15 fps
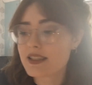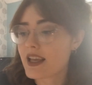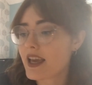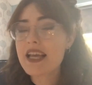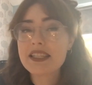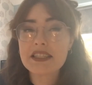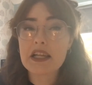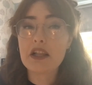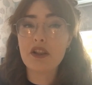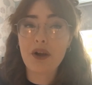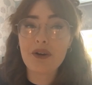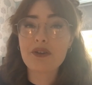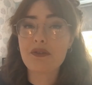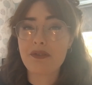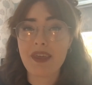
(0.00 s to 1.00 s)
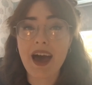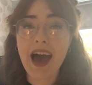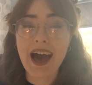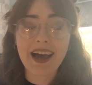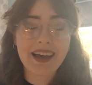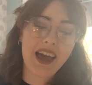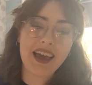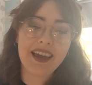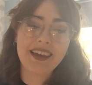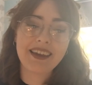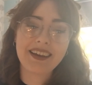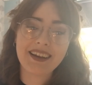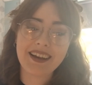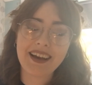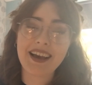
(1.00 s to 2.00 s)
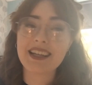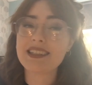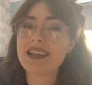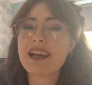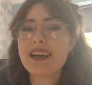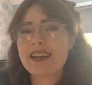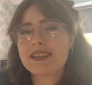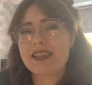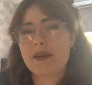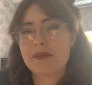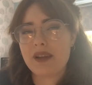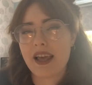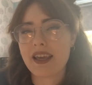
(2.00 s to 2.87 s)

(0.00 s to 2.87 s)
Like it's a lot of that. Except